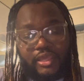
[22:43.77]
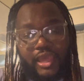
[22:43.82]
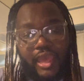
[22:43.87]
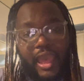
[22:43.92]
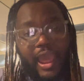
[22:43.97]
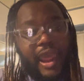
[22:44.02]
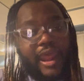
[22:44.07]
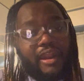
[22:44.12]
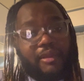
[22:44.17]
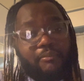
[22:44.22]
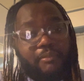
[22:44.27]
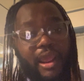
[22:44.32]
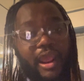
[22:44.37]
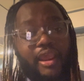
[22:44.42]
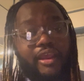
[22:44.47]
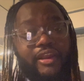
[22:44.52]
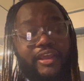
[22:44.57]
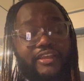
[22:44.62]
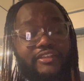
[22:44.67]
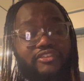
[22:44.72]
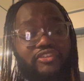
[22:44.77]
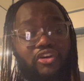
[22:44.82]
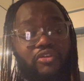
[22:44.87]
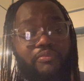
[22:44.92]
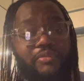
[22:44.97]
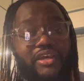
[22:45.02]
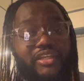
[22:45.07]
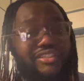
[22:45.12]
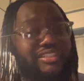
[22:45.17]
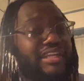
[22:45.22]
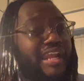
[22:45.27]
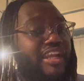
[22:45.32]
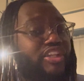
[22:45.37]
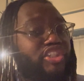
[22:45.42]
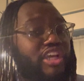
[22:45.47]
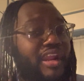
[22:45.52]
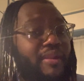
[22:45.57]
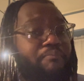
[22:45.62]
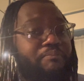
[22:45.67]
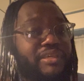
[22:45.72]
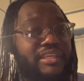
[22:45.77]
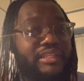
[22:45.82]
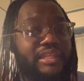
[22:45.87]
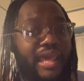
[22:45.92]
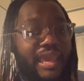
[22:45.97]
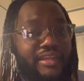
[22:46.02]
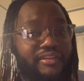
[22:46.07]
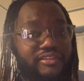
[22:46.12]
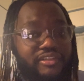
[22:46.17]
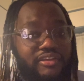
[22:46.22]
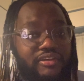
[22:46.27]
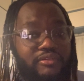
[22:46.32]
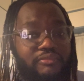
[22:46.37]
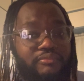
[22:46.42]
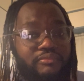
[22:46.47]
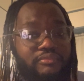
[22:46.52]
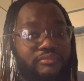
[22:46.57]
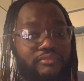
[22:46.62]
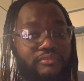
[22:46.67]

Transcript: I admire that so much, and I try to be like them,